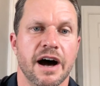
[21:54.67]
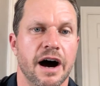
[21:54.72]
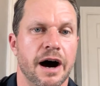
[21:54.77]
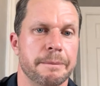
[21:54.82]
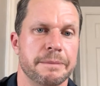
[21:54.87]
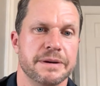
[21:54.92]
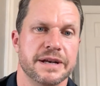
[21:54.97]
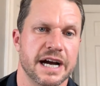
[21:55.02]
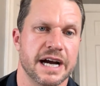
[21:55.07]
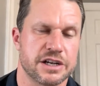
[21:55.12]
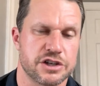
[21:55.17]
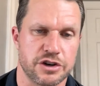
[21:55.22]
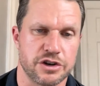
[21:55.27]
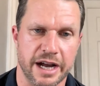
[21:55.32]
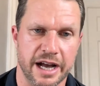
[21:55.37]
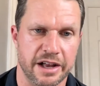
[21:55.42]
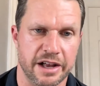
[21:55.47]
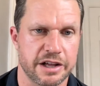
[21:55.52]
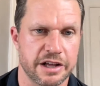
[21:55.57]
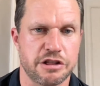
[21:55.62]
Dr.
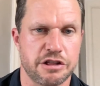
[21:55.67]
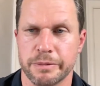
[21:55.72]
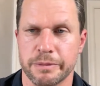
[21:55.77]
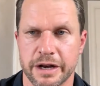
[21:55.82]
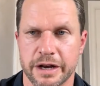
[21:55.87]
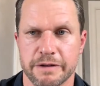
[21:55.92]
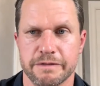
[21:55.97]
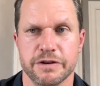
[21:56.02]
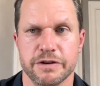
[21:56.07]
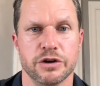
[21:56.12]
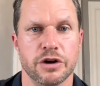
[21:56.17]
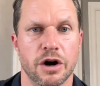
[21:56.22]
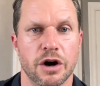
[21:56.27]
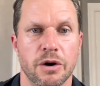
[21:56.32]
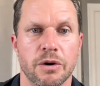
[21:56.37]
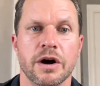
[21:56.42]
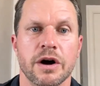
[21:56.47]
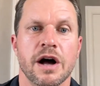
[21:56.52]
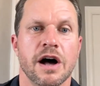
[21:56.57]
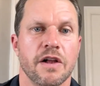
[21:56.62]
Alex, who many of you
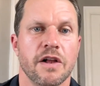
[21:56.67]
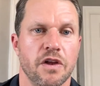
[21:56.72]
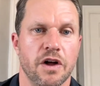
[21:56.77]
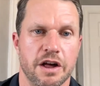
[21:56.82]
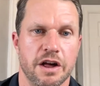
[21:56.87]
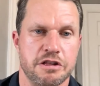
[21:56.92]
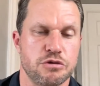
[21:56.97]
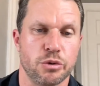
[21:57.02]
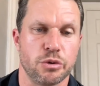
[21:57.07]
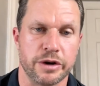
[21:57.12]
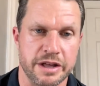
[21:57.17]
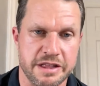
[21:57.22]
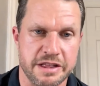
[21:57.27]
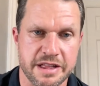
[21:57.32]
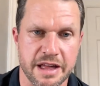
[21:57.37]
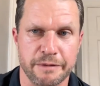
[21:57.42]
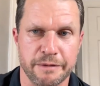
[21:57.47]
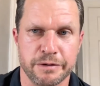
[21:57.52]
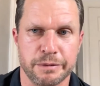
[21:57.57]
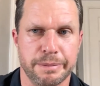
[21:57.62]
know, lost
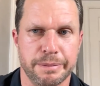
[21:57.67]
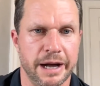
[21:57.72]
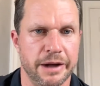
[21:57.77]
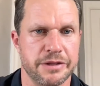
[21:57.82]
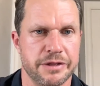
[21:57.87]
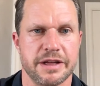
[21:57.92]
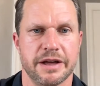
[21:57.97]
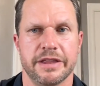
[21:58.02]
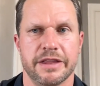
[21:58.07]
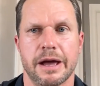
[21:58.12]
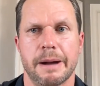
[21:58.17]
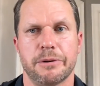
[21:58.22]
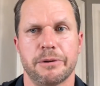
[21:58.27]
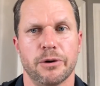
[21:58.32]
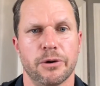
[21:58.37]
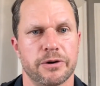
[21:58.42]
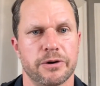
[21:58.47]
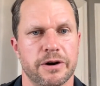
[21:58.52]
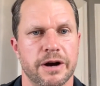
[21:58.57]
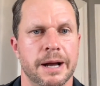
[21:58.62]
27 pounds on that
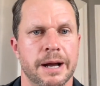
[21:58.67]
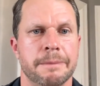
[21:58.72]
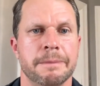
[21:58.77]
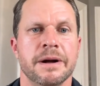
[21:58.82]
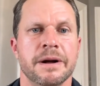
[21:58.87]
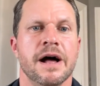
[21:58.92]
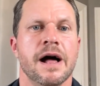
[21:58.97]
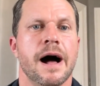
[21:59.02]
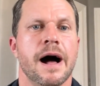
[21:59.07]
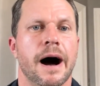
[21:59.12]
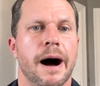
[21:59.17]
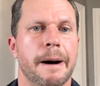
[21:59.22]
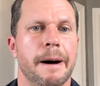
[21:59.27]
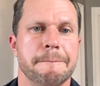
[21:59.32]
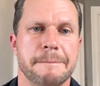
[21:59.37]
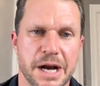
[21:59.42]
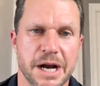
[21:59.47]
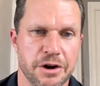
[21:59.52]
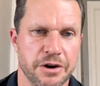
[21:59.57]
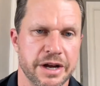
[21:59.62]
program.
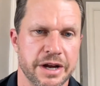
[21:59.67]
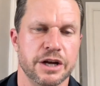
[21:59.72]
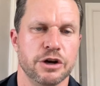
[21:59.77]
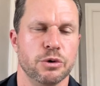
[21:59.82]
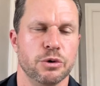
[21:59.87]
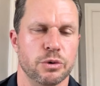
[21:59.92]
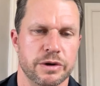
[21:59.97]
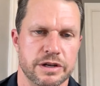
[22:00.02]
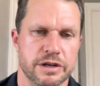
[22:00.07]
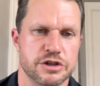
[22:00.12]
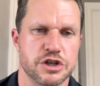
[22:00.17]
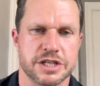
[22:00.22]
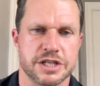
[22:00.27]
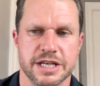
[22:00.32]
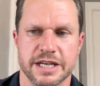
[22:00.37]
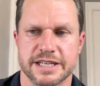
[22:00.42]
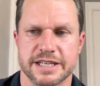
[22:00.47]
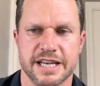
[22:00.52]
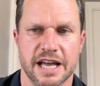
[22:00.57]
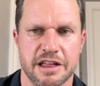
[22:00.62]
Mary, who we just did
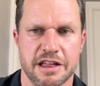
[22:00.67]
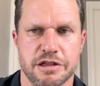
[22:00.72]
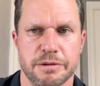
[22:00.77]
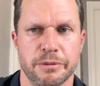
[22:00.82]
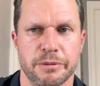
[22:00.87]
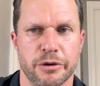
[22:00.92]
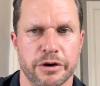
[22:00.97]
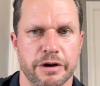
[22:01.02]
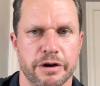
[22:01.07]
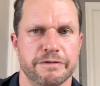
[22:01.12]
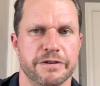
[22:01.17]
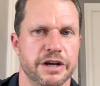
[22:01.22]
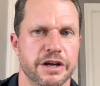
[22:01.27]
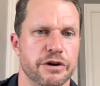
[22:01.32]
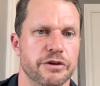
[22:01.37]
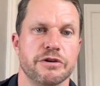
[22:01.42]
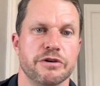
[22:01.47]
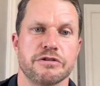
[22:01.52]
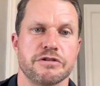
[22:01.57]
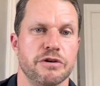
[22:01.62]
a testimonial video.
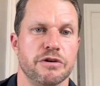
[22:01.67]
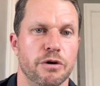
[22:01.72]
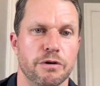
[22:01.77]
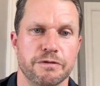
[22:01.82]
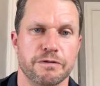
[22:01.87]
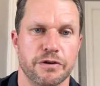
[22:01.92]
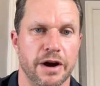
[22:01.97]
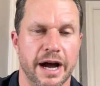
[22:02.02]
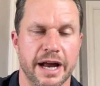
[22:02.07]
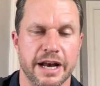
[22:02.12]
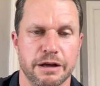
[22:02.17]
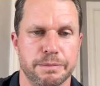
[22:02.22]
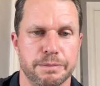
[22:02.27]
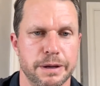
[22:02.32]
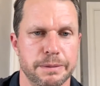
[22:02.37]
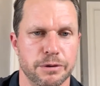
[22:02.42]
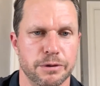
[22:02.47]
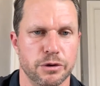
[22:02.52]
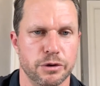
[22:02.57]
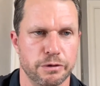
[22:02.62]
There's a whole variety of
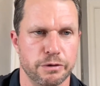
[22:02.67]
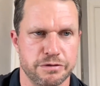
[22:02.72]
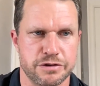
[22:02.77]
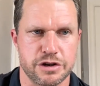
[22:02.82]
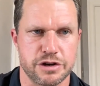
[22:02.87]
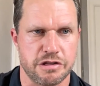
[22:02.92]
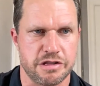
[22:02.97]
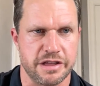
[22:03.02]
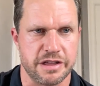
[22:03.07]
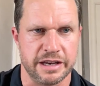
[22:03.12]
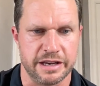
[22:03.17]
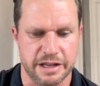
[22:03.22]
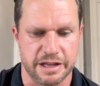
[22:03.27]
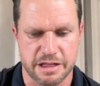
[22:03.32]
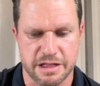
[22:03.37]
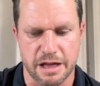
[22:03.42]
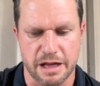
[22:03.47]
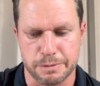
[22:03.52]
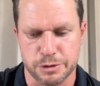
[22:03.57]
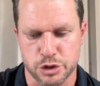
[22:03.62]
people who have just seen
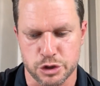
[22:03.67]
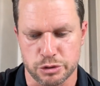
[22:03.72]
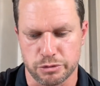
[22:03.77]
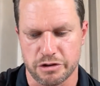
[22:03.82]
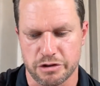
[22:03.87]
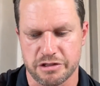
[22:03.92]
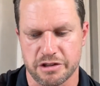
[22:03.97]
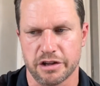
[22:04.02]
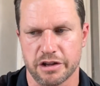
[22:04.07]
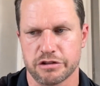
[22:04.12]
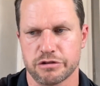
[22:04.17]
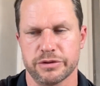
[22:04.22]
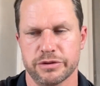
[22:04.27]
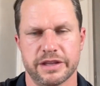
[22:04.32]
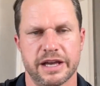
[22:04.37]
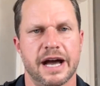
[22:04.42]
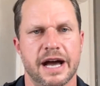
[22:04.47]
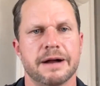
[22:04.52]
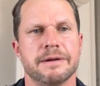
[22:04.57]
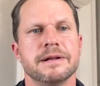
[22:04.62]
exceptional results with
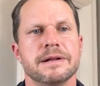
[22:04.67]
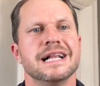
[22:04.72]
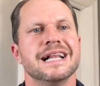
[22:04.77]
that.